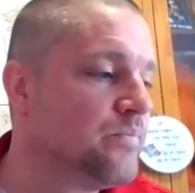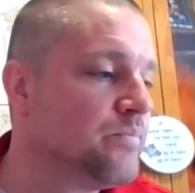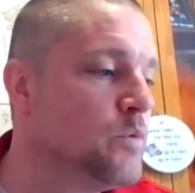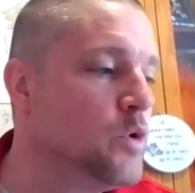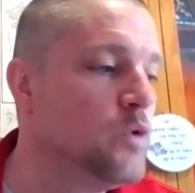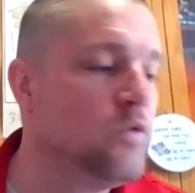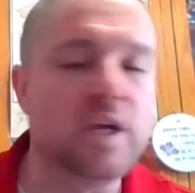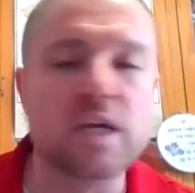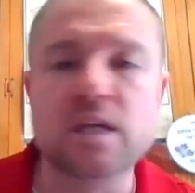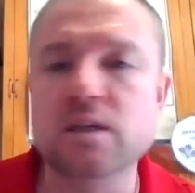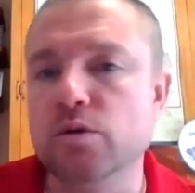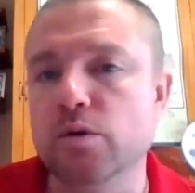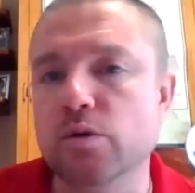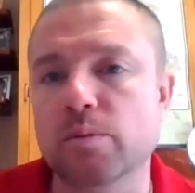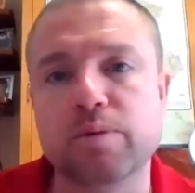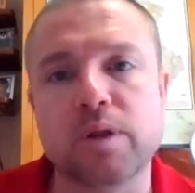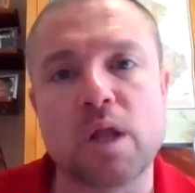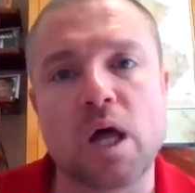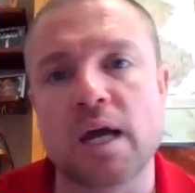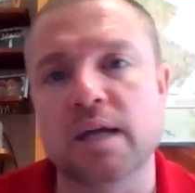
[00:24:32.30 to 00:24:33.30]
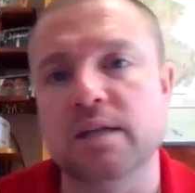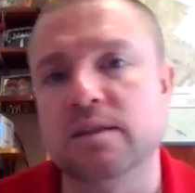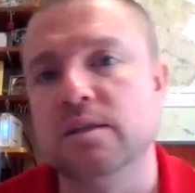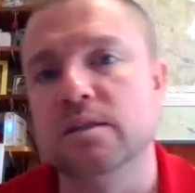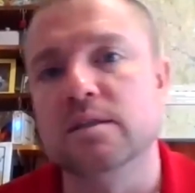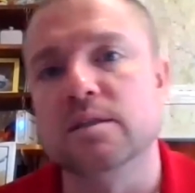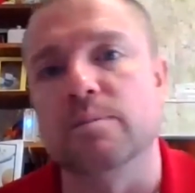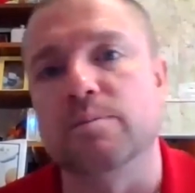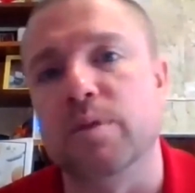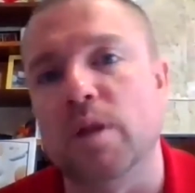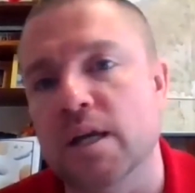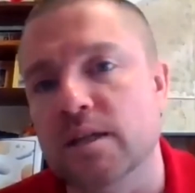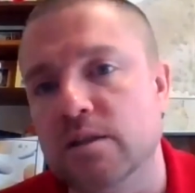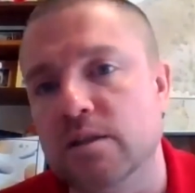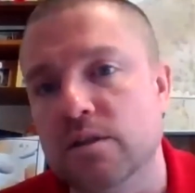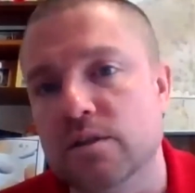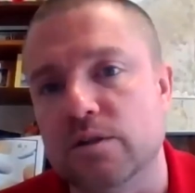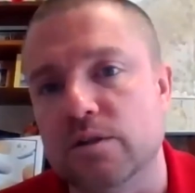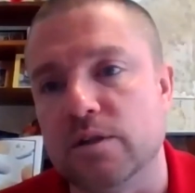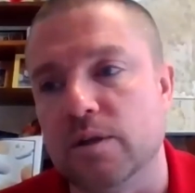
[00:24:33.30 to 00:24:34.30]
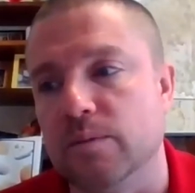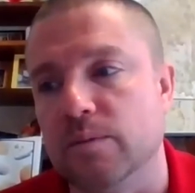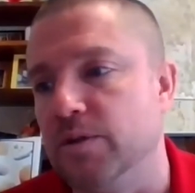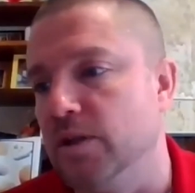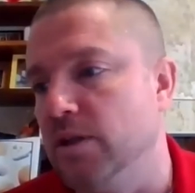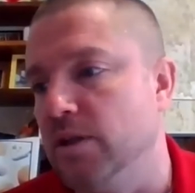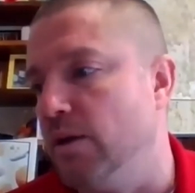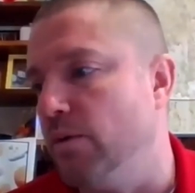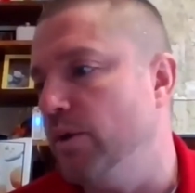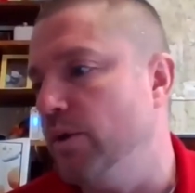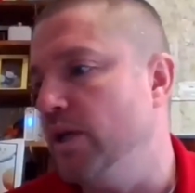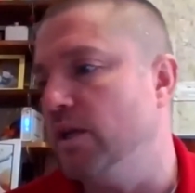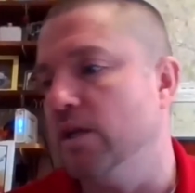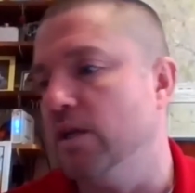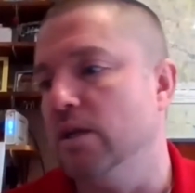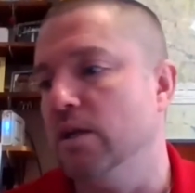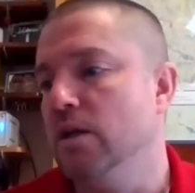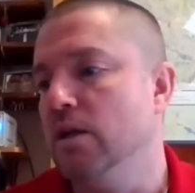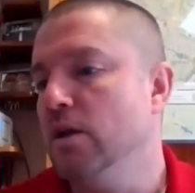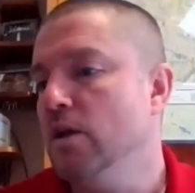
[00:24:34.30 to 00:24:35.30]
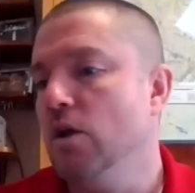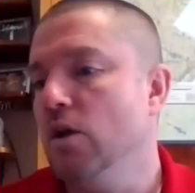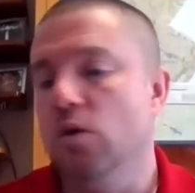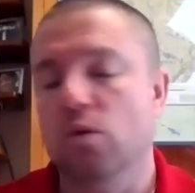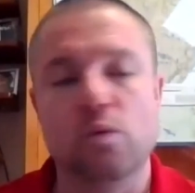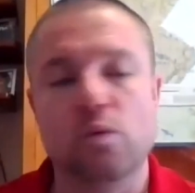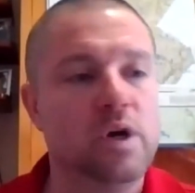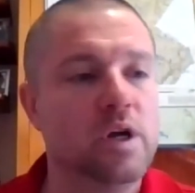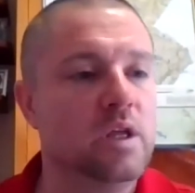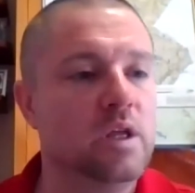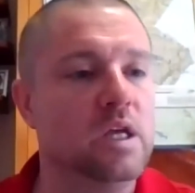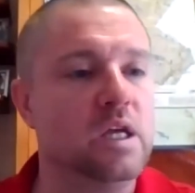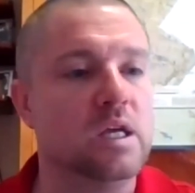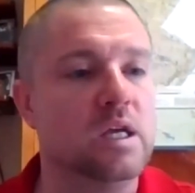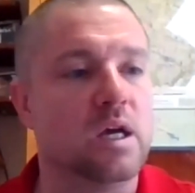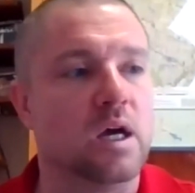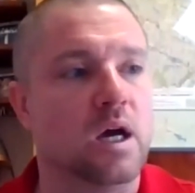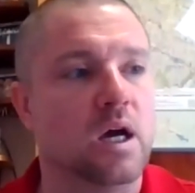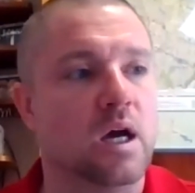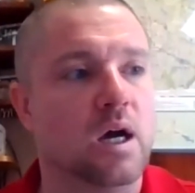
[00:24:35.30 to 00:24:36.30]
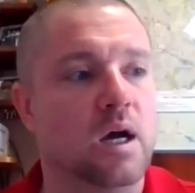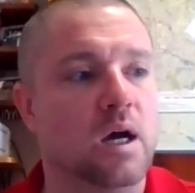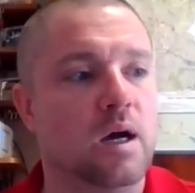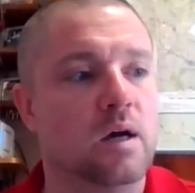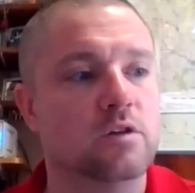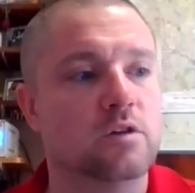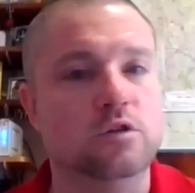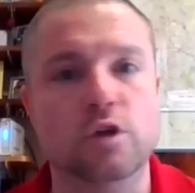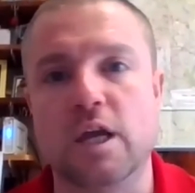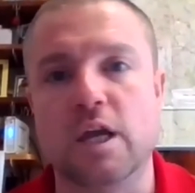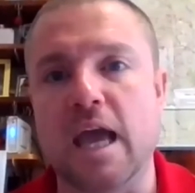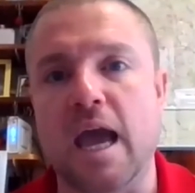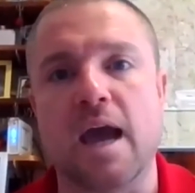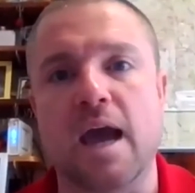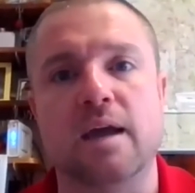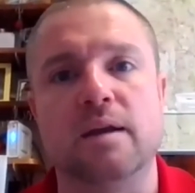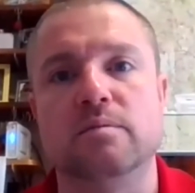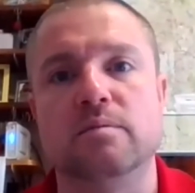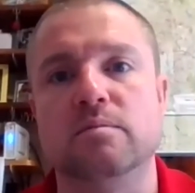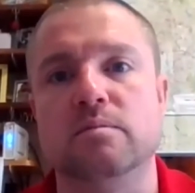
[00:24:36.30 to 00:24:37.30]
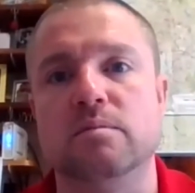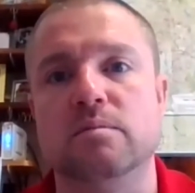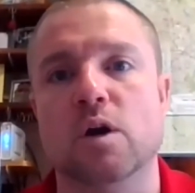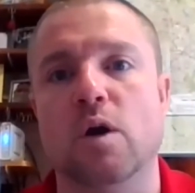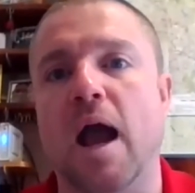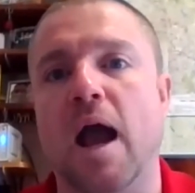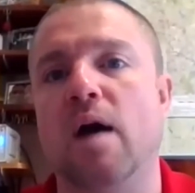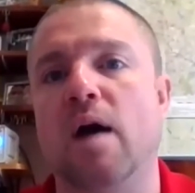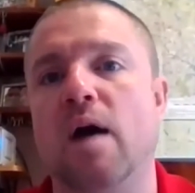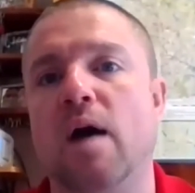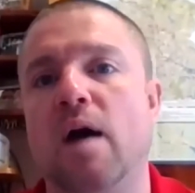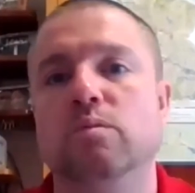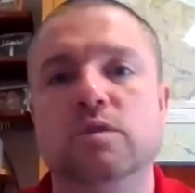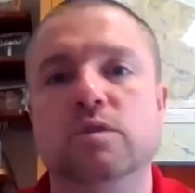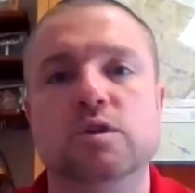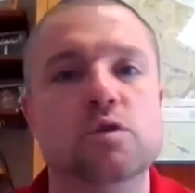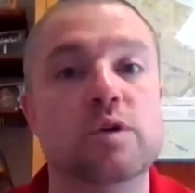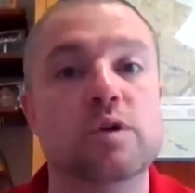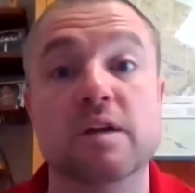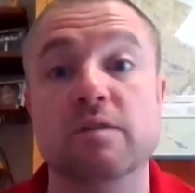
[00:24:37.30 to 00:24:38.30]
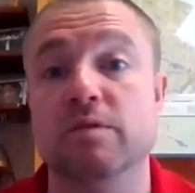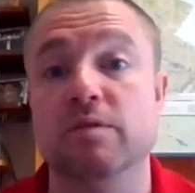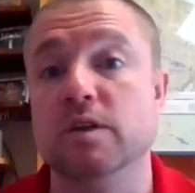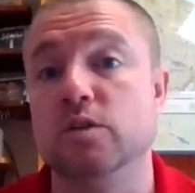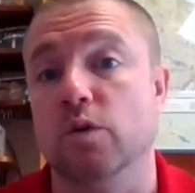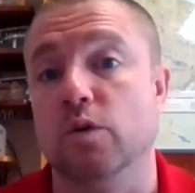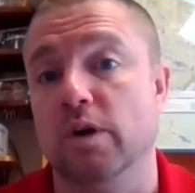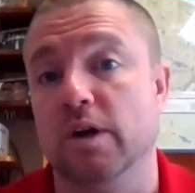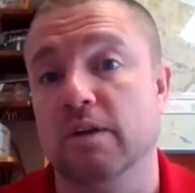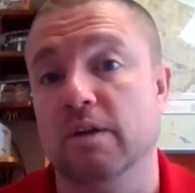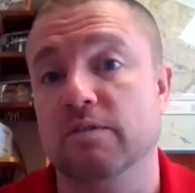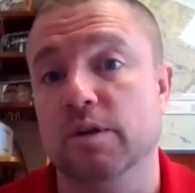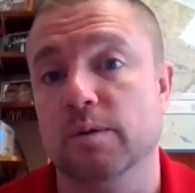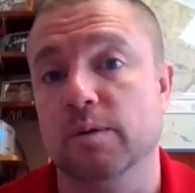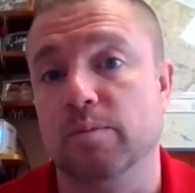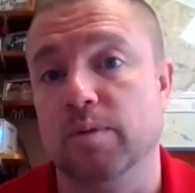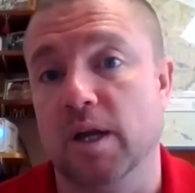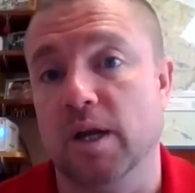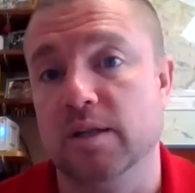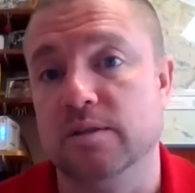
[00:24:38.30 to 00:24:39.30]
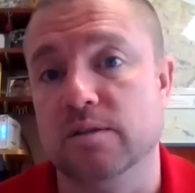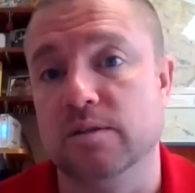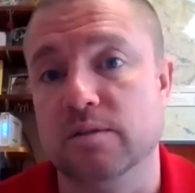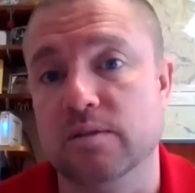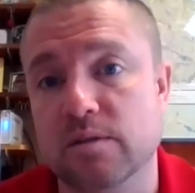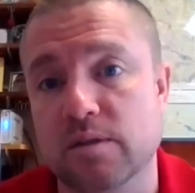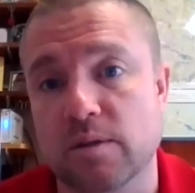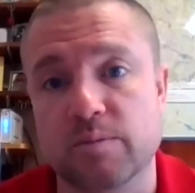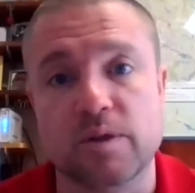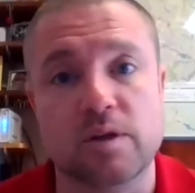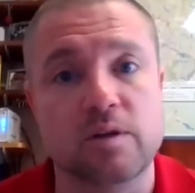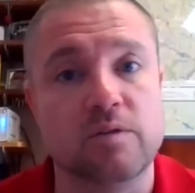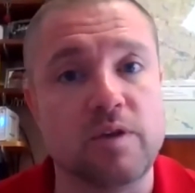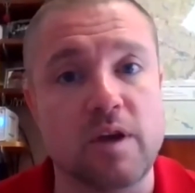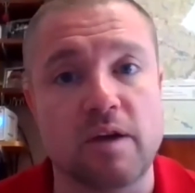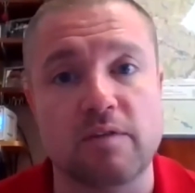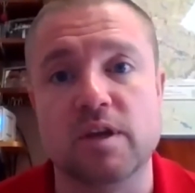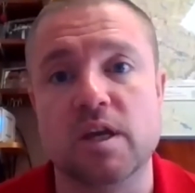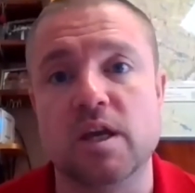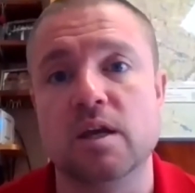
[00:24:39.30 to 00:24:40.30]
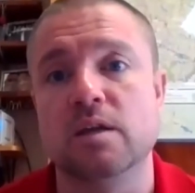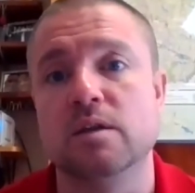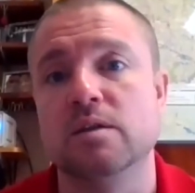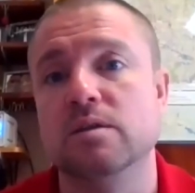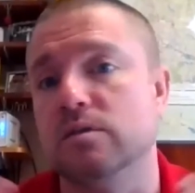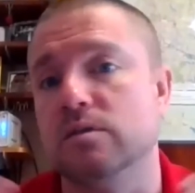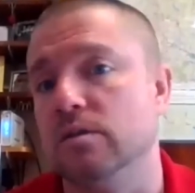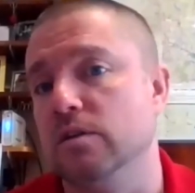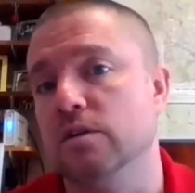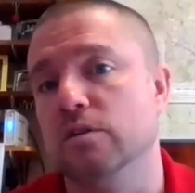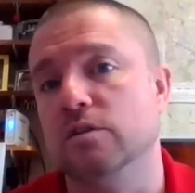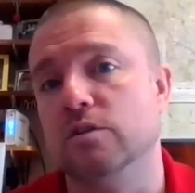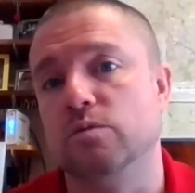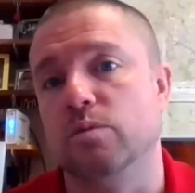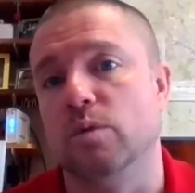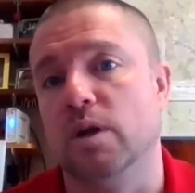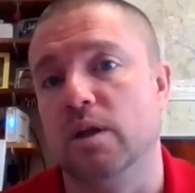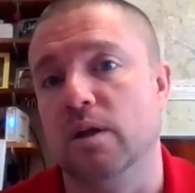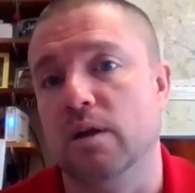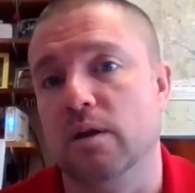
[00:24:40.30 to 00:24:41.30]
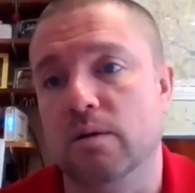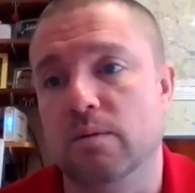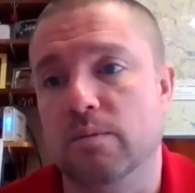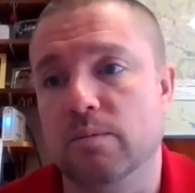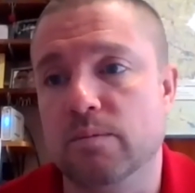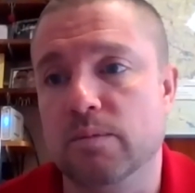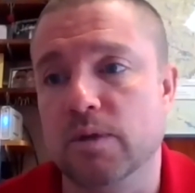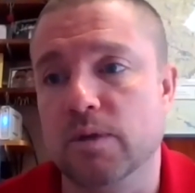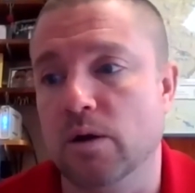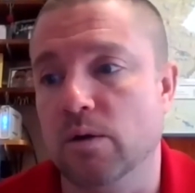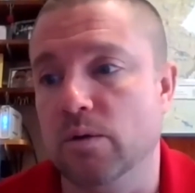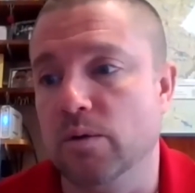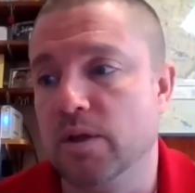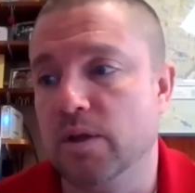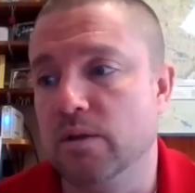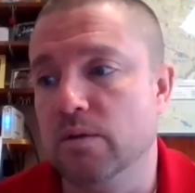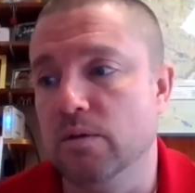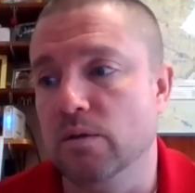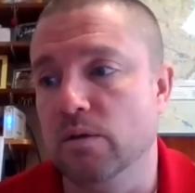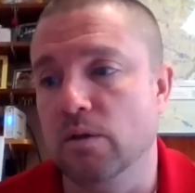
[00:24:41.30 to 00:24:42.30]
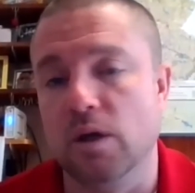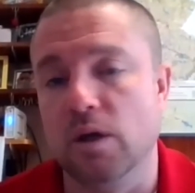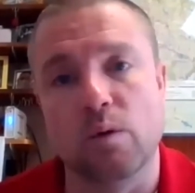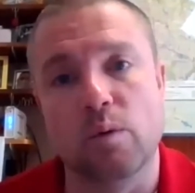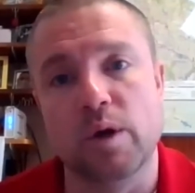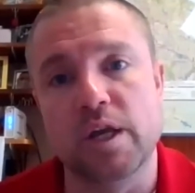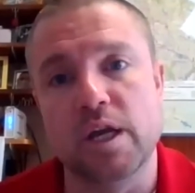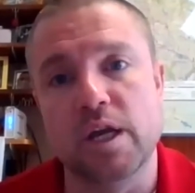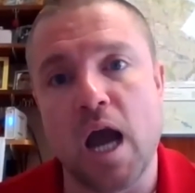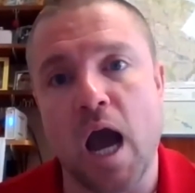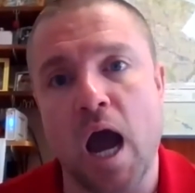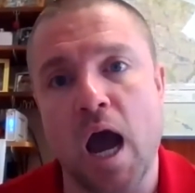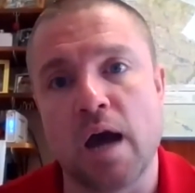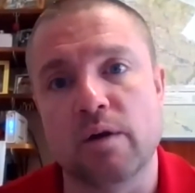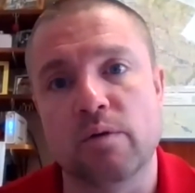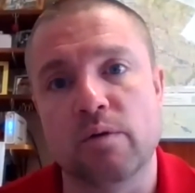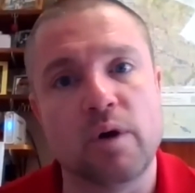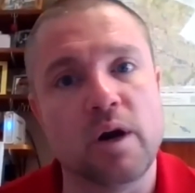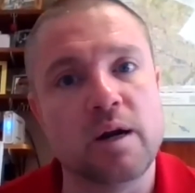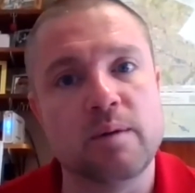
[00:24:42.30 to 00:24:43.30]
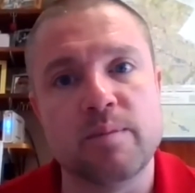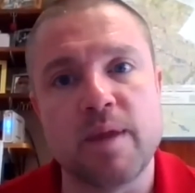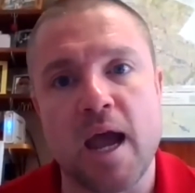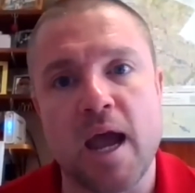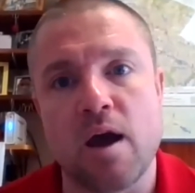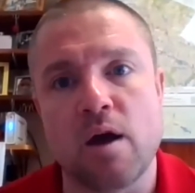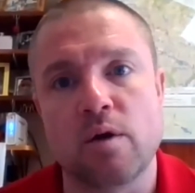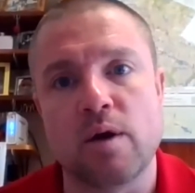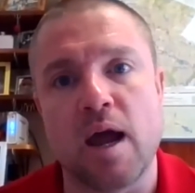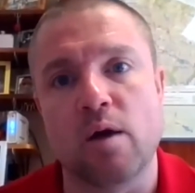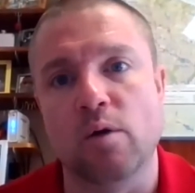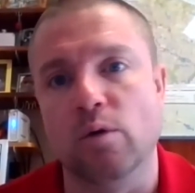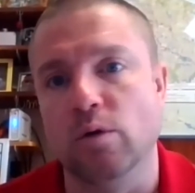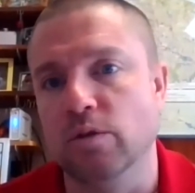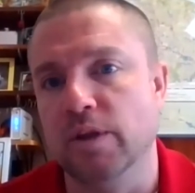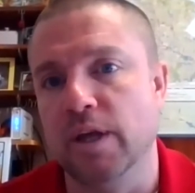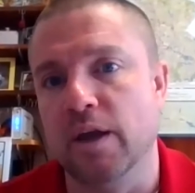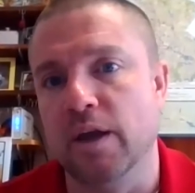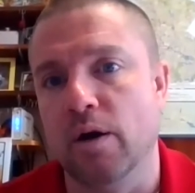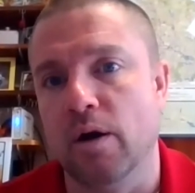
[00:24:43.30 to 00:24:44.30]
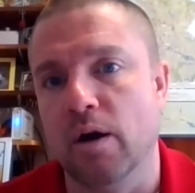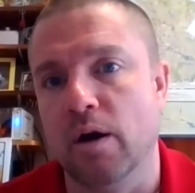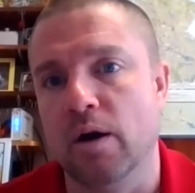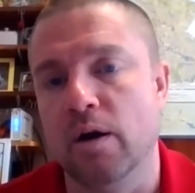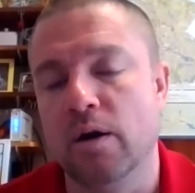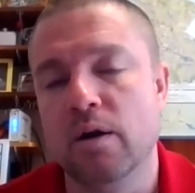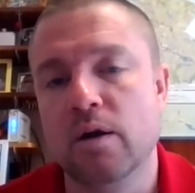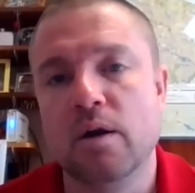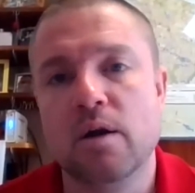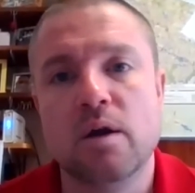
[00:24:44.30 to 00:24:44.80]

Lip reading: Moving into appliances. Appliances are something that we can really look at, how do an inventory of your appliances. Something if you have kids or you just want to, look at what you got, write them down, how old they are